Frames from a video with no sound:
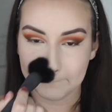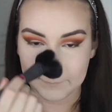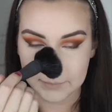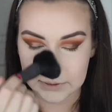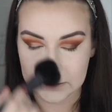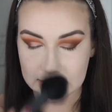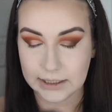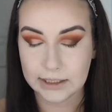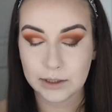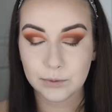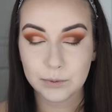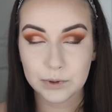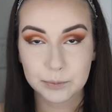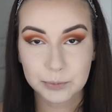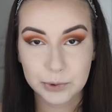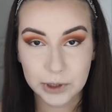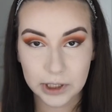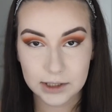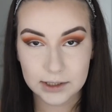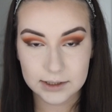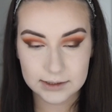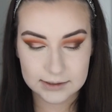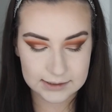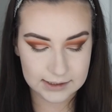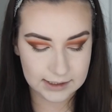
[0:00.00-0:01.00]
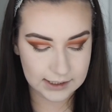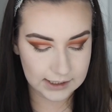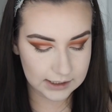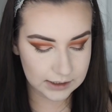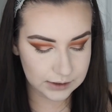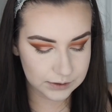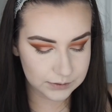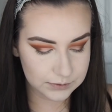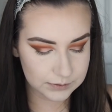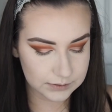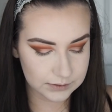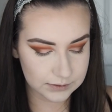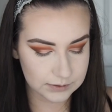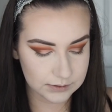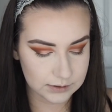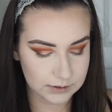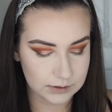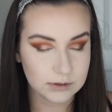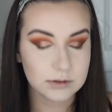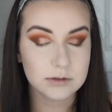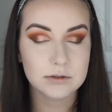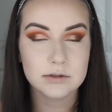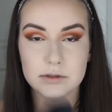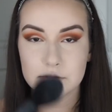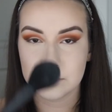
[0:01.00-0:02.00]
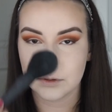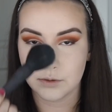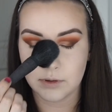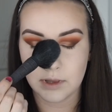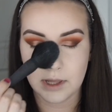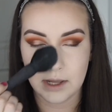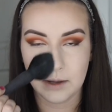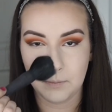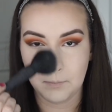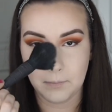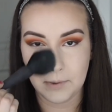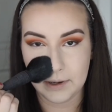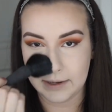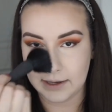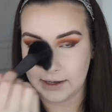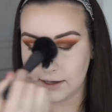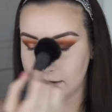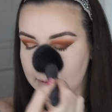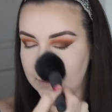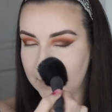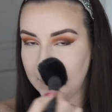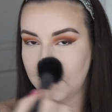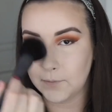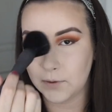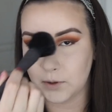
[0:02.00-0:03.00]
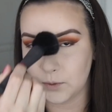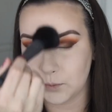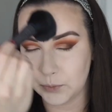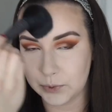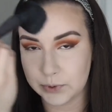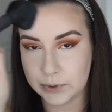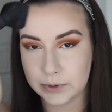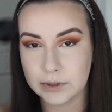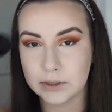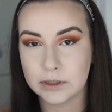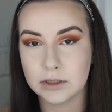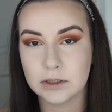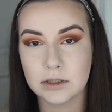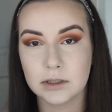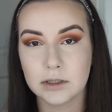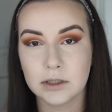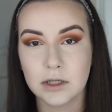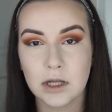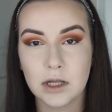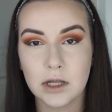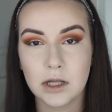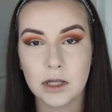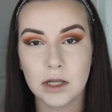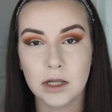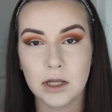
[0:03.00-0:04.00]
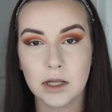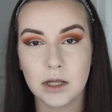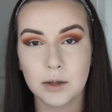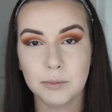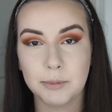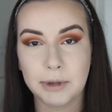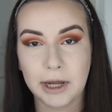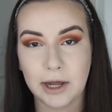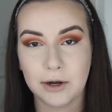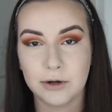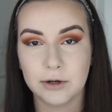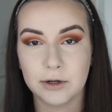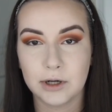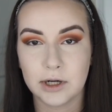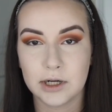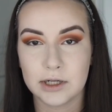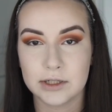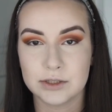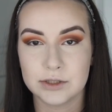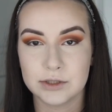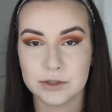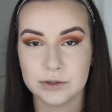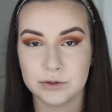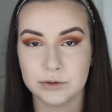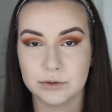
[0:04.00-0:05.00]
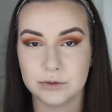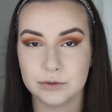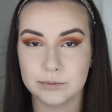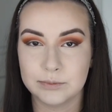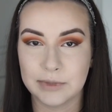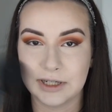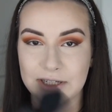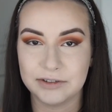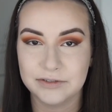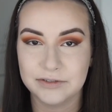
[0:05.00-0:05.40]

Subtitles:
liquid products that I use, so that when I go to put powder onto my